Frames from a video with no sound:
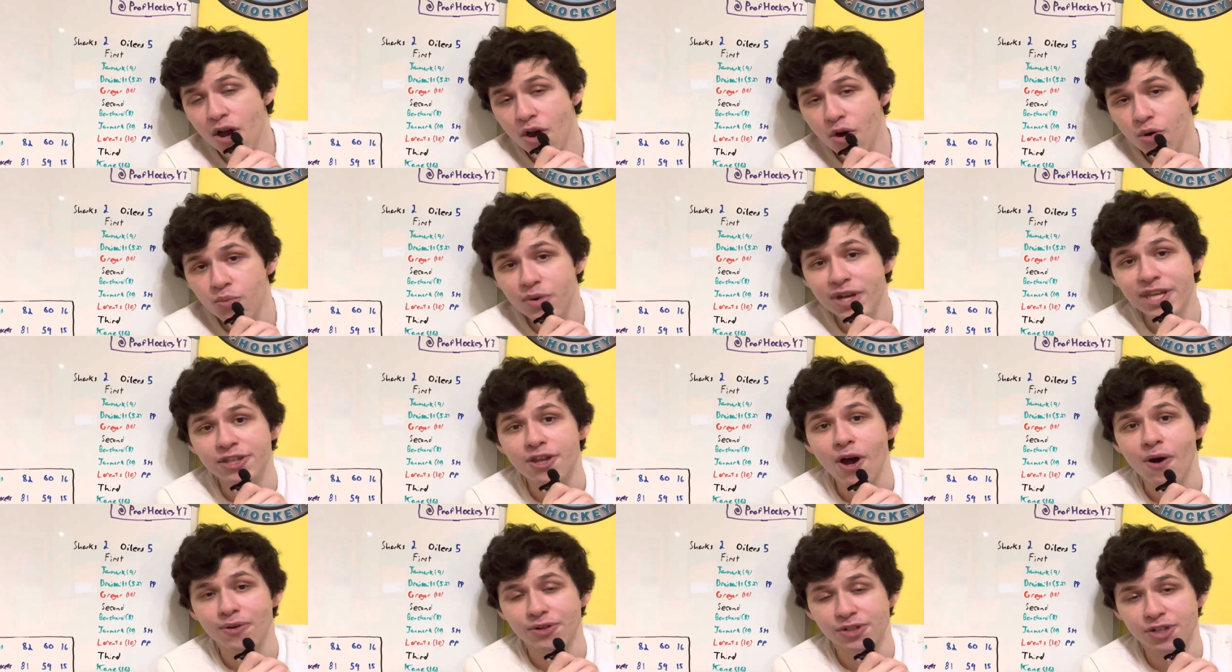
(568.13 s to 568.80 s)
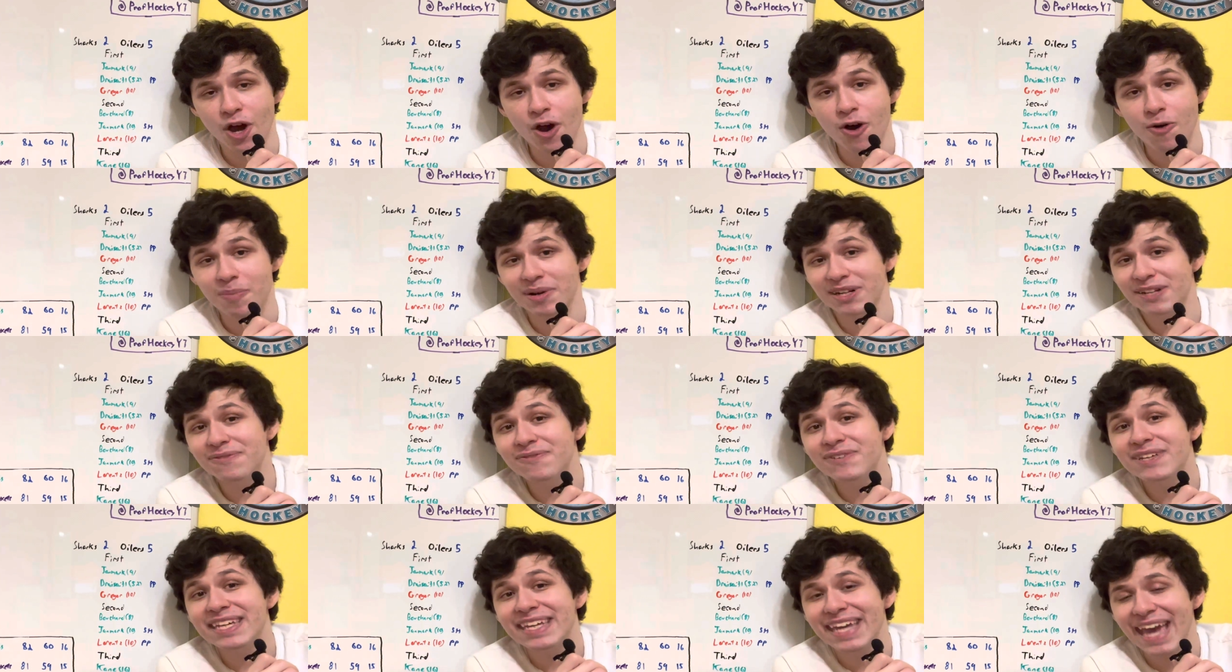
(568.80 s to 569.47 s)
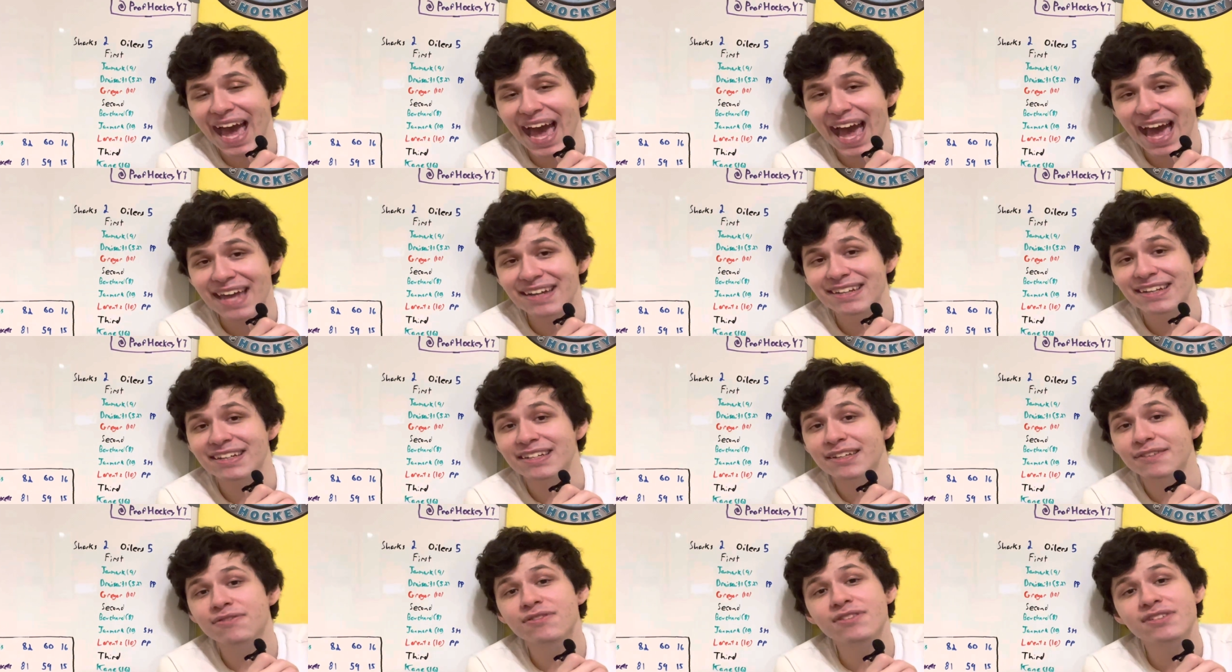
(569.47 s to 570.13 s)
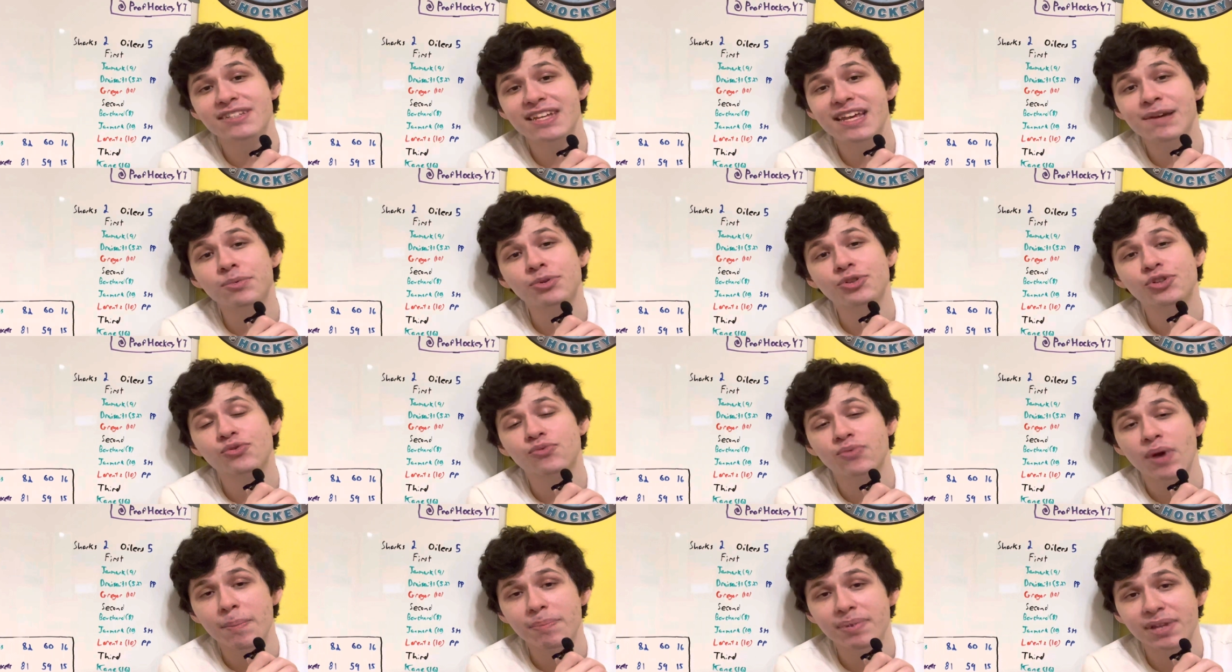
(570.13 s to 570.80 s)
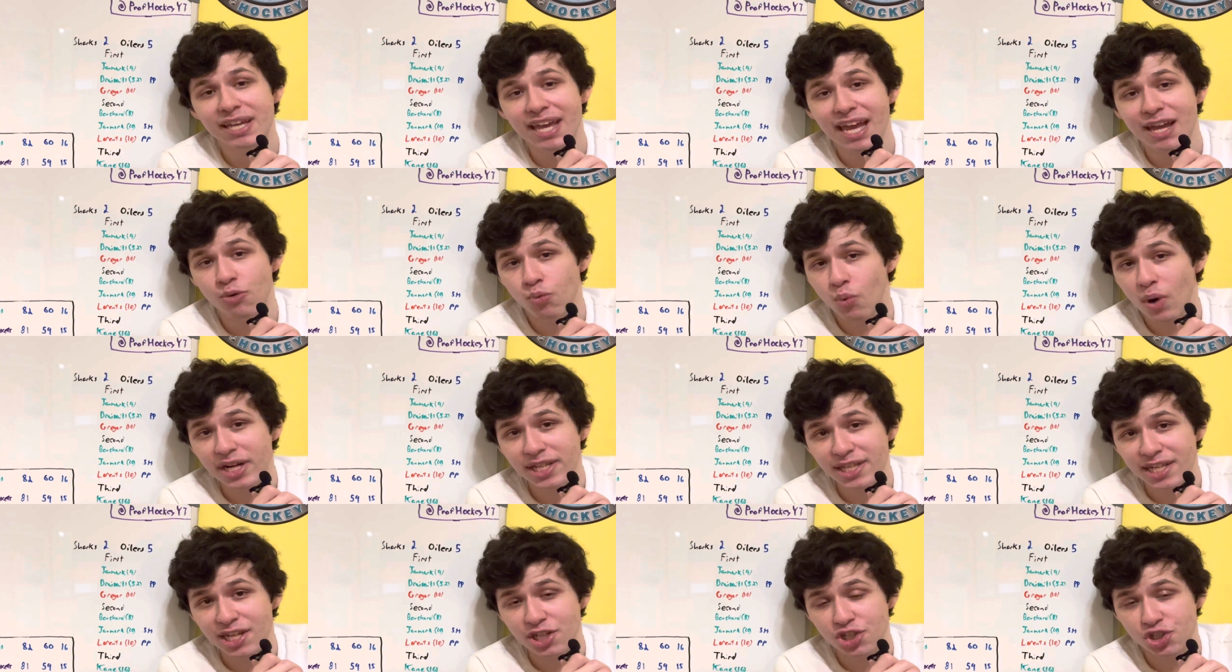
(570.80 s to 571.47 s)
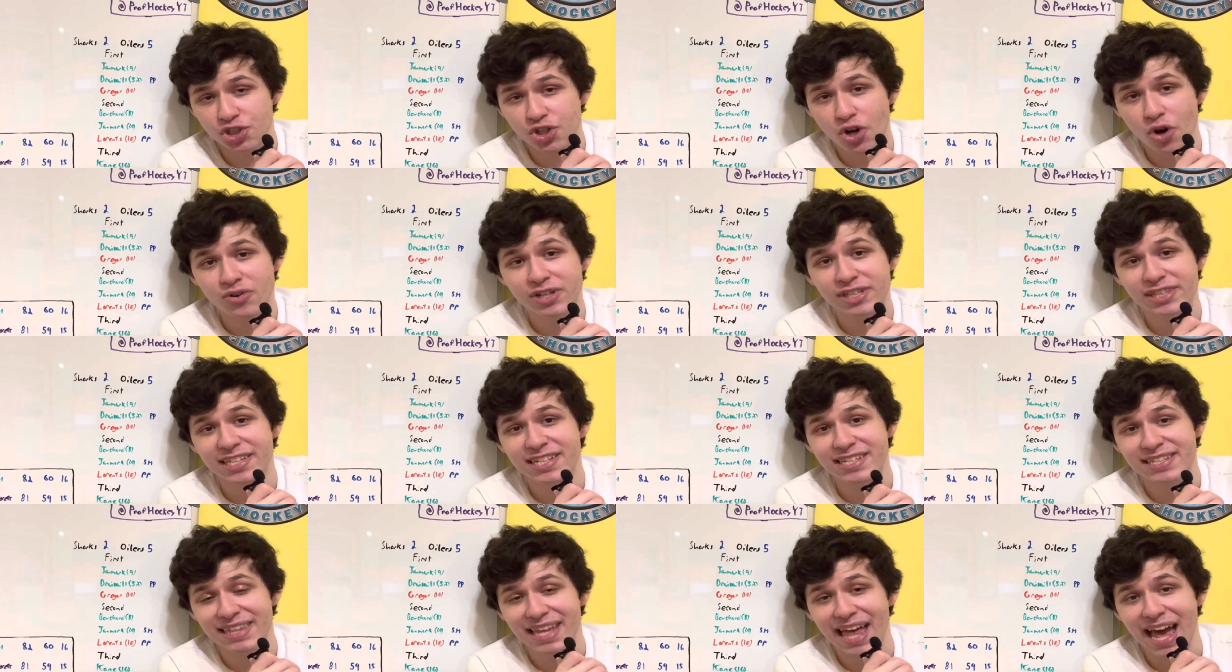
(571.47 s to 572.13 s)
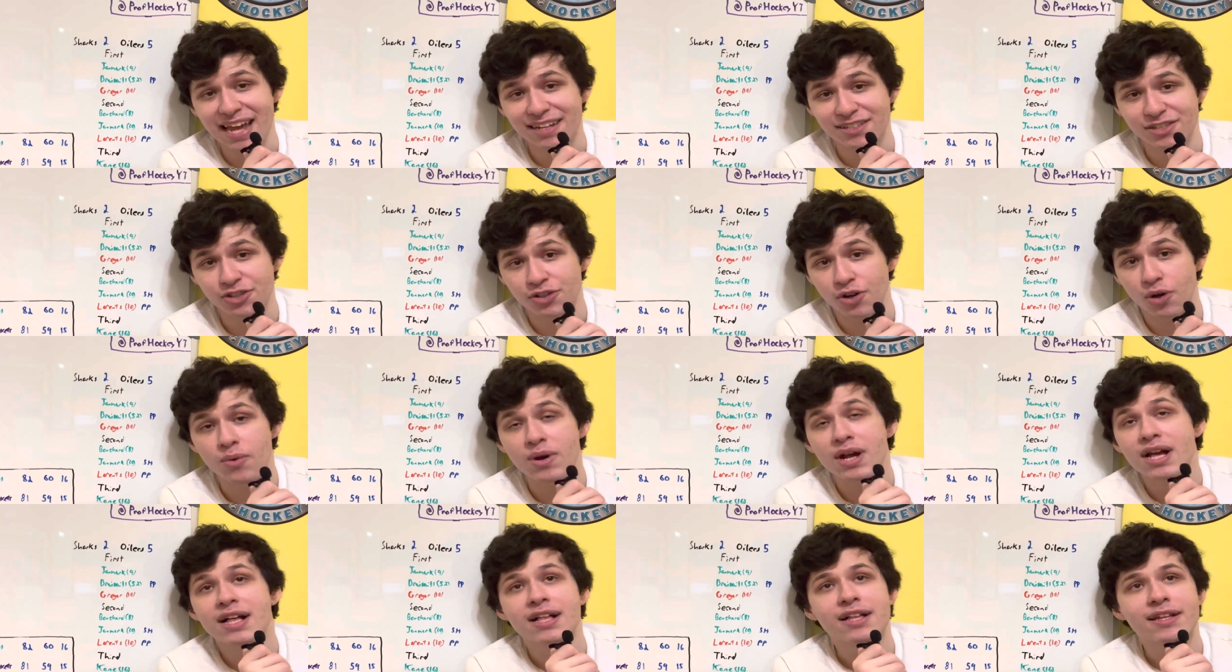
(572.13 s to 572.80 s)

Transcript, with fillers: We don't know. But if he can, and if he's able to replicate what he has shown in these last, you know,